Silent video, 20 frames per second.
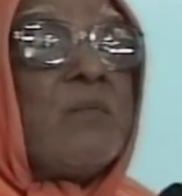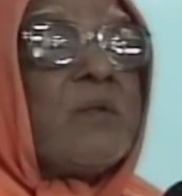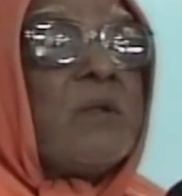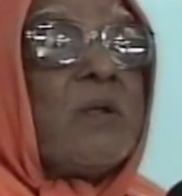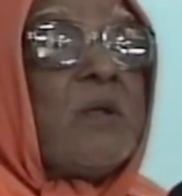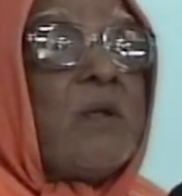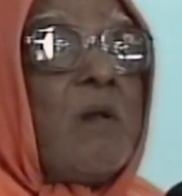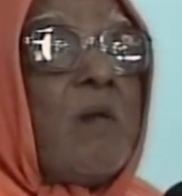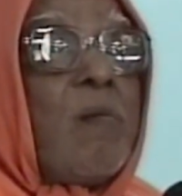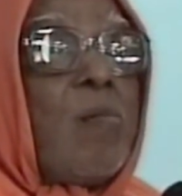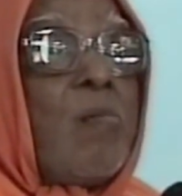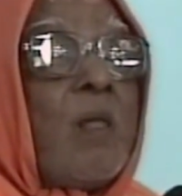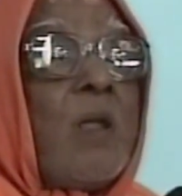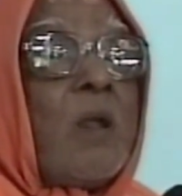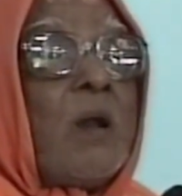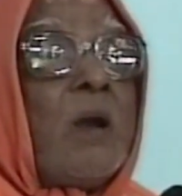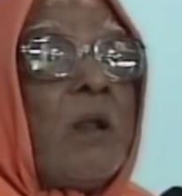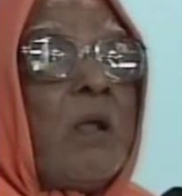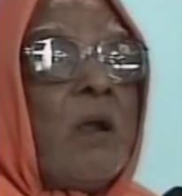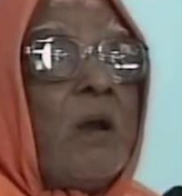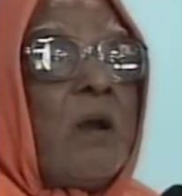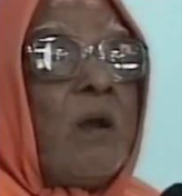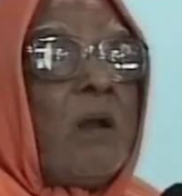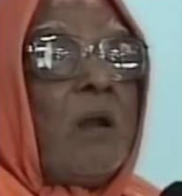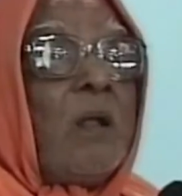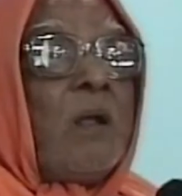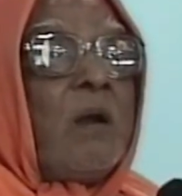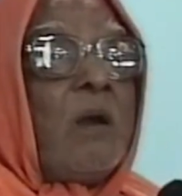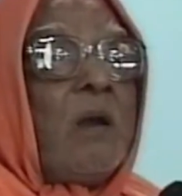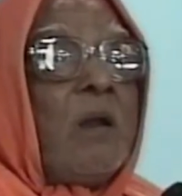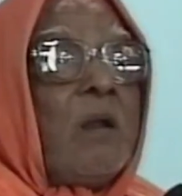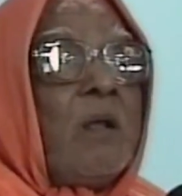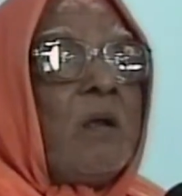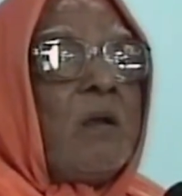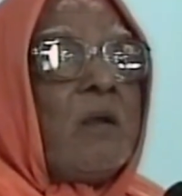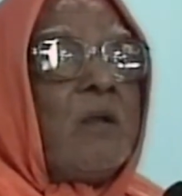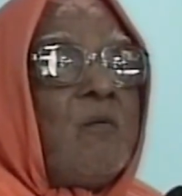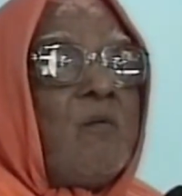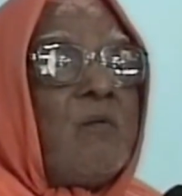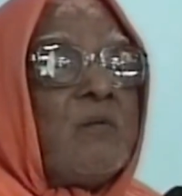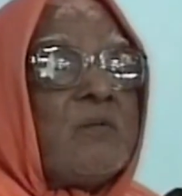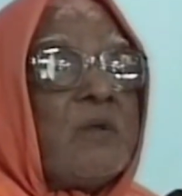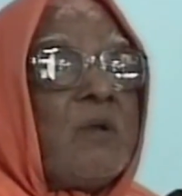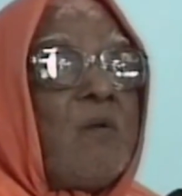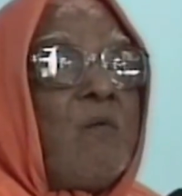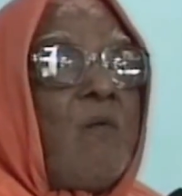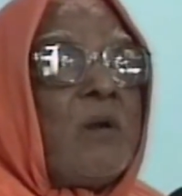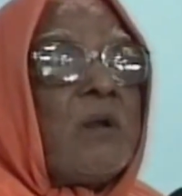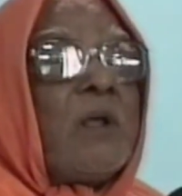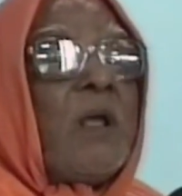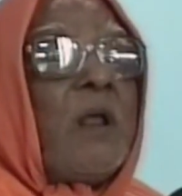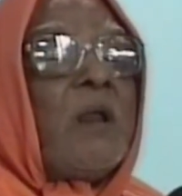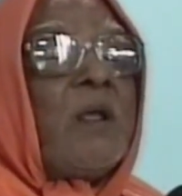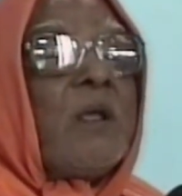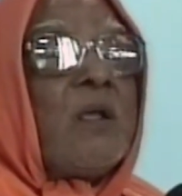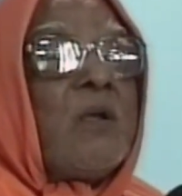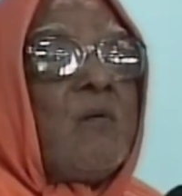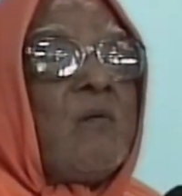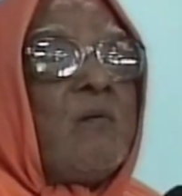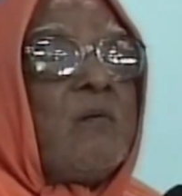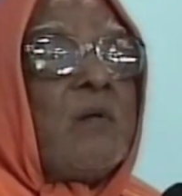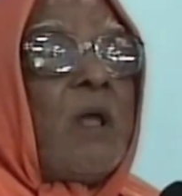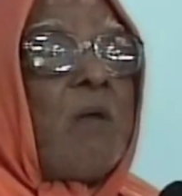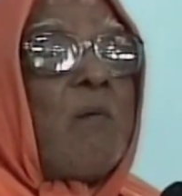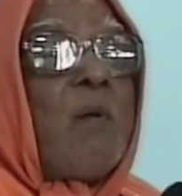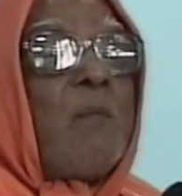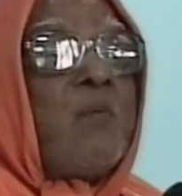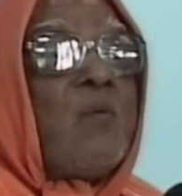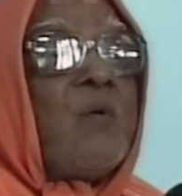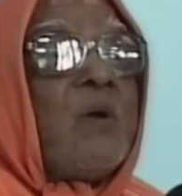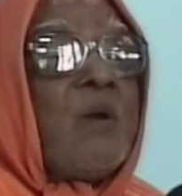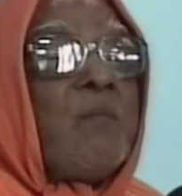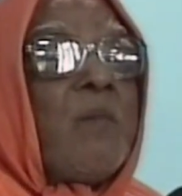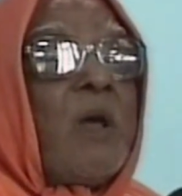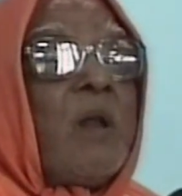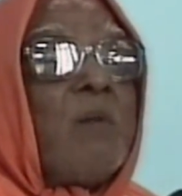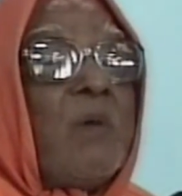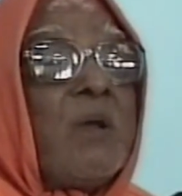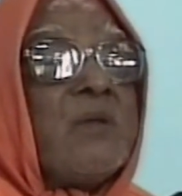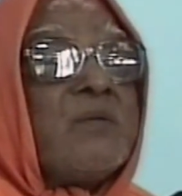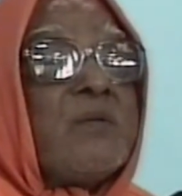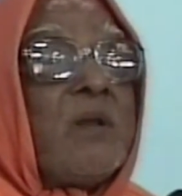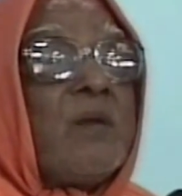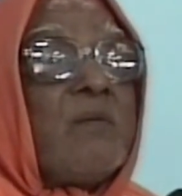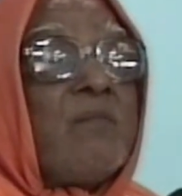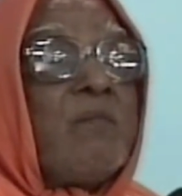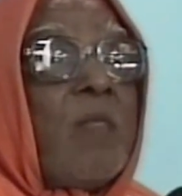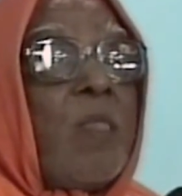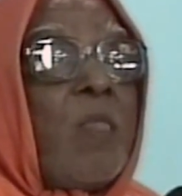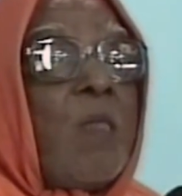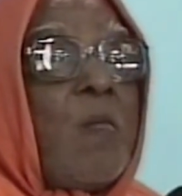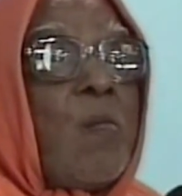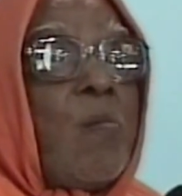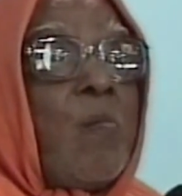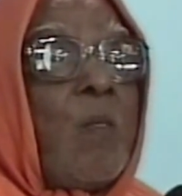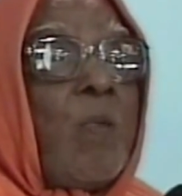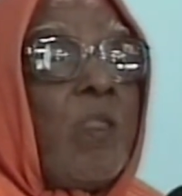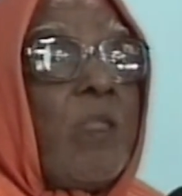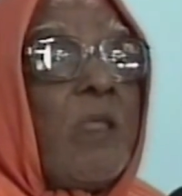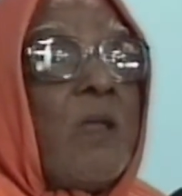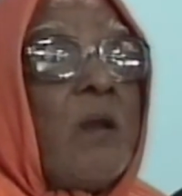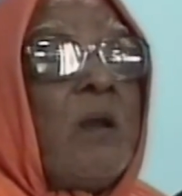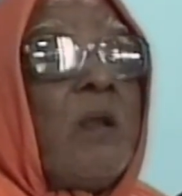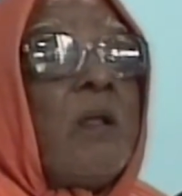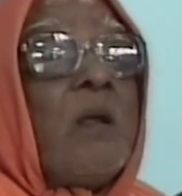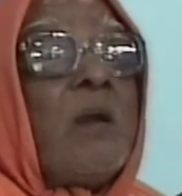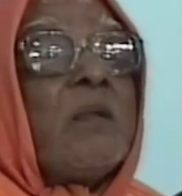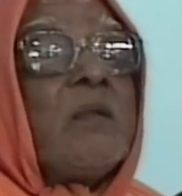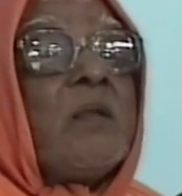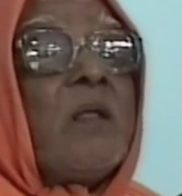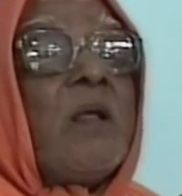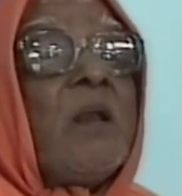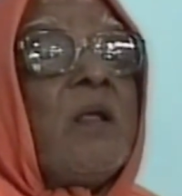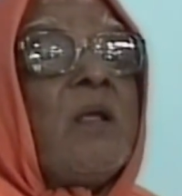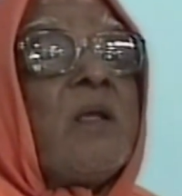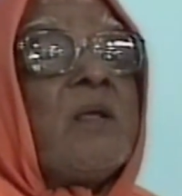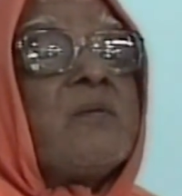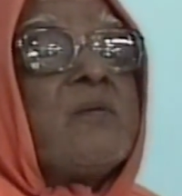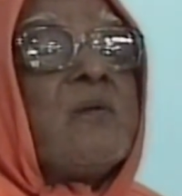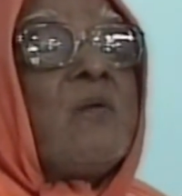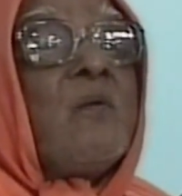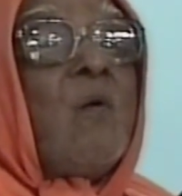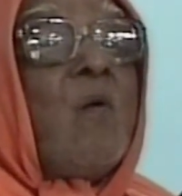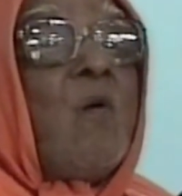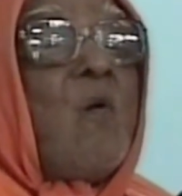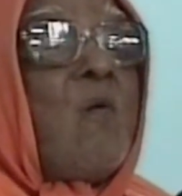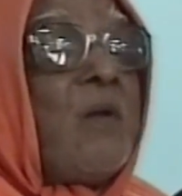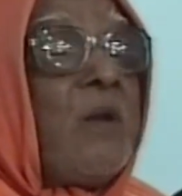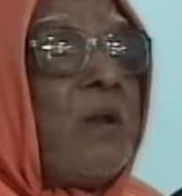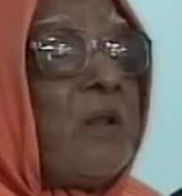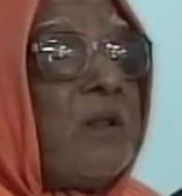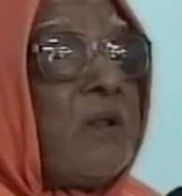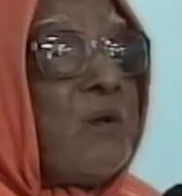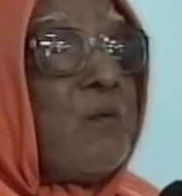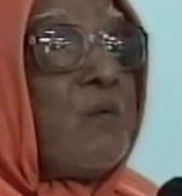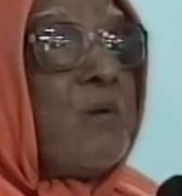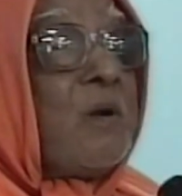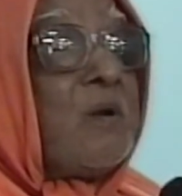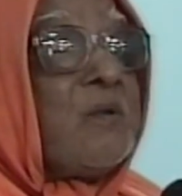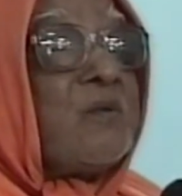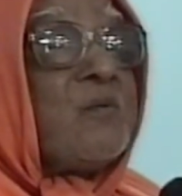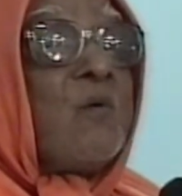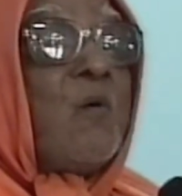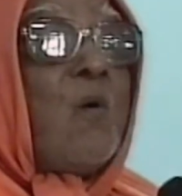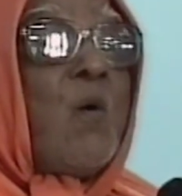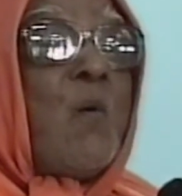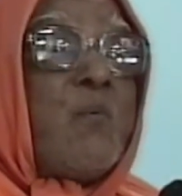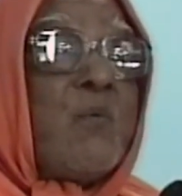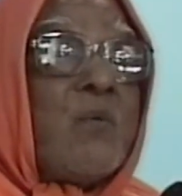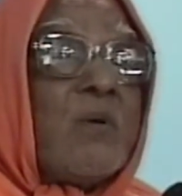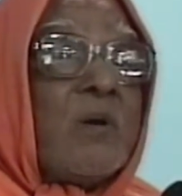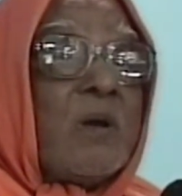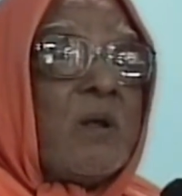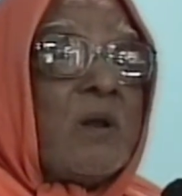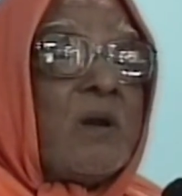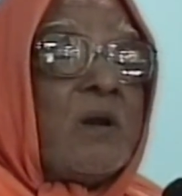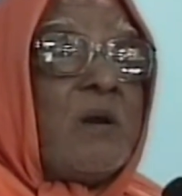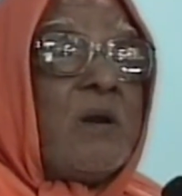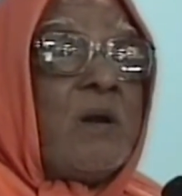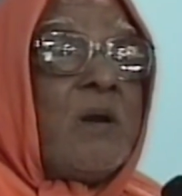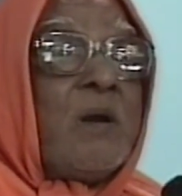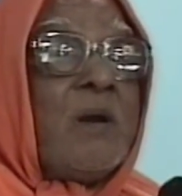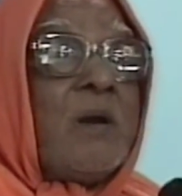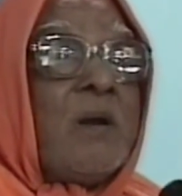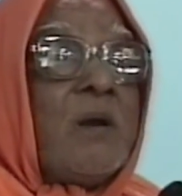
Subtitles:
something, you will say, what can I give? I am a poor man myself. There is no one in the world so poor